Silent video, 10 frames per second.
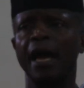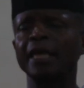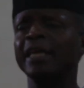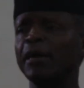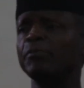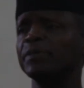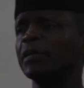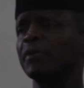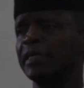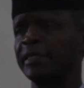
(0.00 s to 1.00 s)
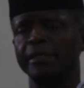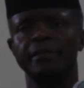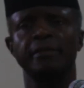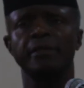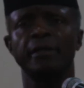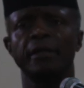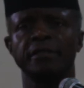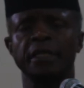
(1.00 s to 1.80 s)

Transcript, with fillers: has helped it with